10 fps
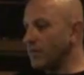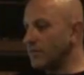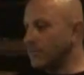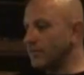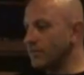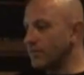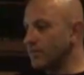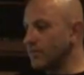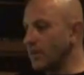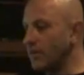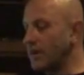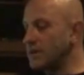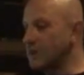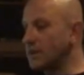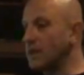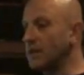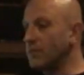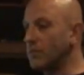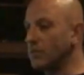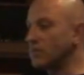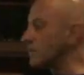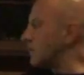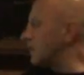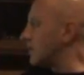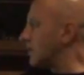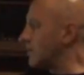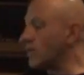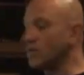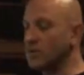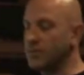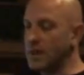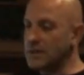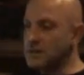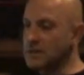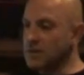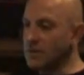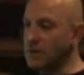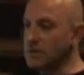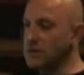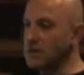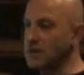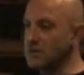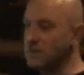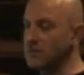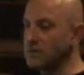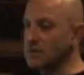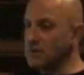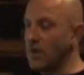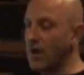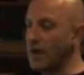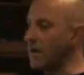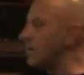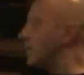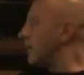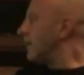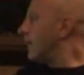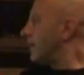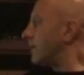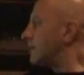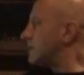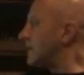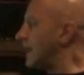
of Novation keyboards that have got good basses on. There's the Zio and there's the